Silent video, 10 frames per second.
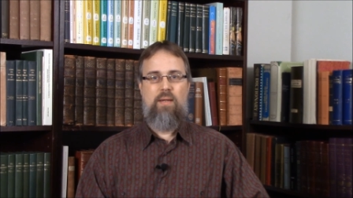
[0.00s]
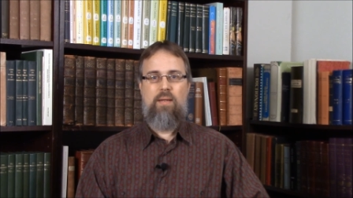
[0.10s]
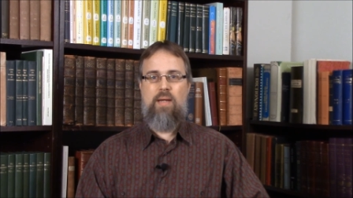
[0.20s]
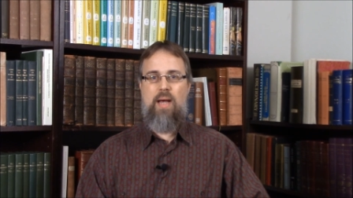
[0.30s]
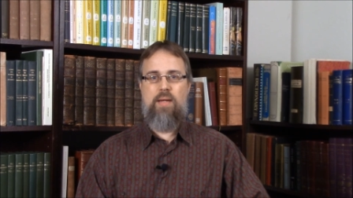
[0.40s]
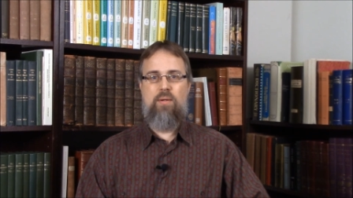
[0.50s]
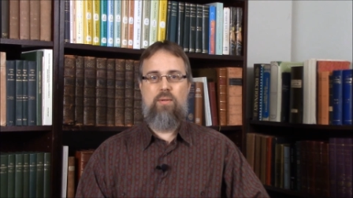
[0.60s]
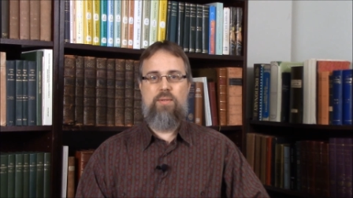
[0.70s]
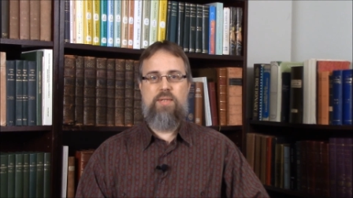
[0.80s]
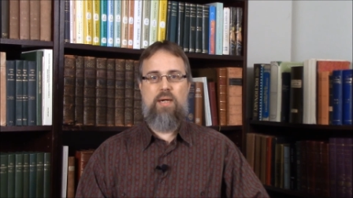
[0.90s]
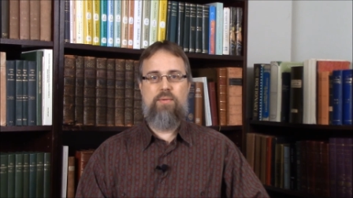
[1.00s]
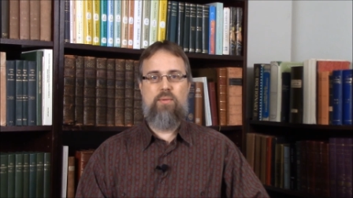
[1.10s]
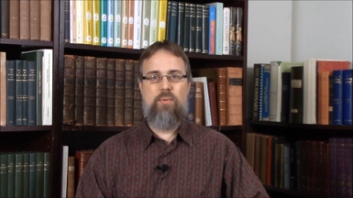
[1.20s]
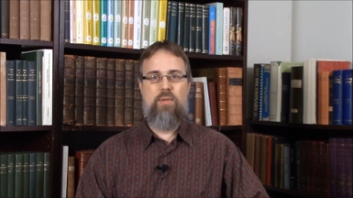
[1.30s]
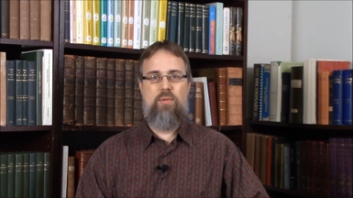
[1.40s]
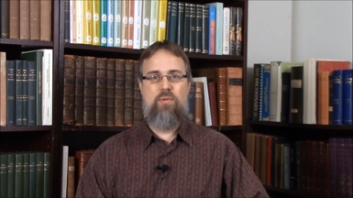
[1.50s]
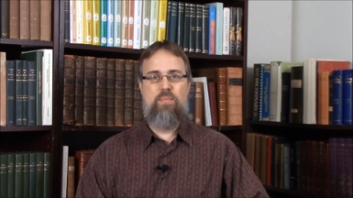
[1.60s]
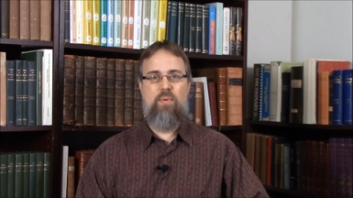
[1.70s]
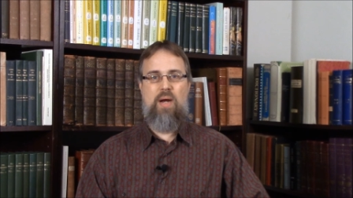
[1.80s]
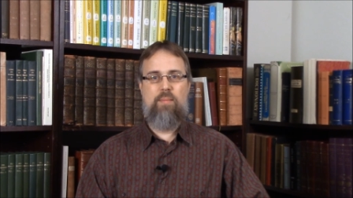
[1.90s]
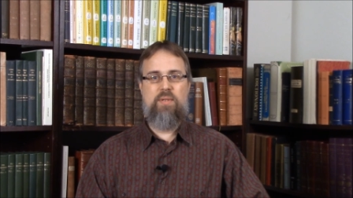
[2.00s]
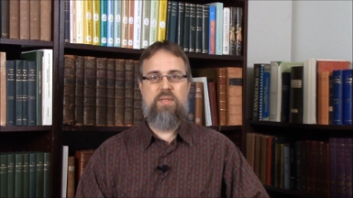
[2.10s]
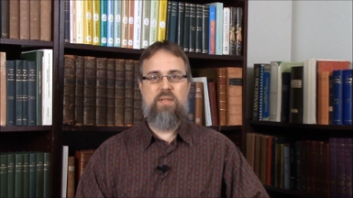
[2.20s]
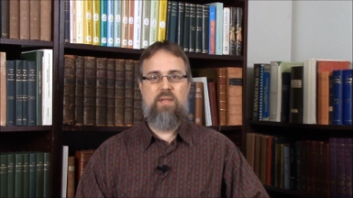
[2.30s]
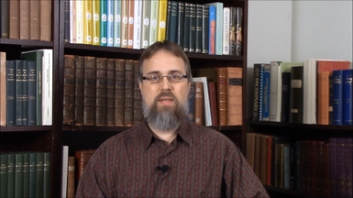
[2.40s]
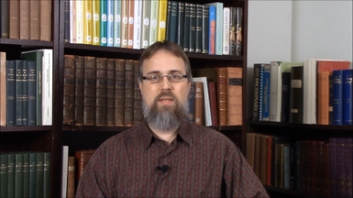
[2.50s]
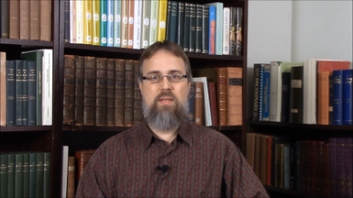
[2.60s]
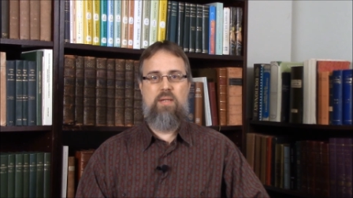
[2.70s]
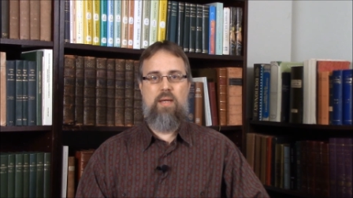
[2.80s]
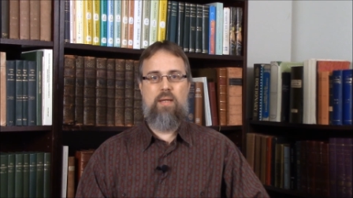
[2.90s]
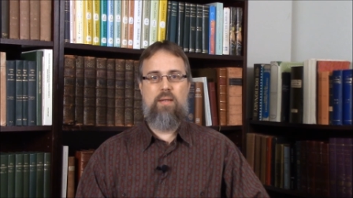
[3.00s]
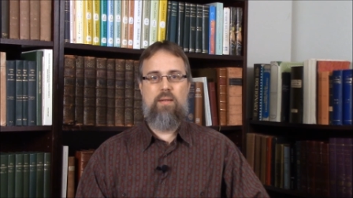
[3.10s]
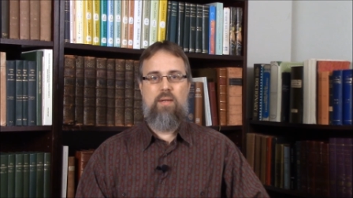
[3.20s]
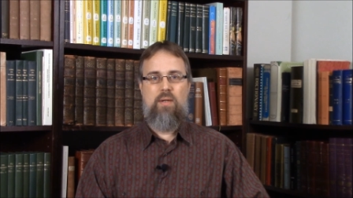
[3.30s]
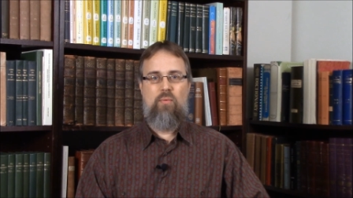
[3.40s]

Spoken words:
God holds out the renewed promise that in the end,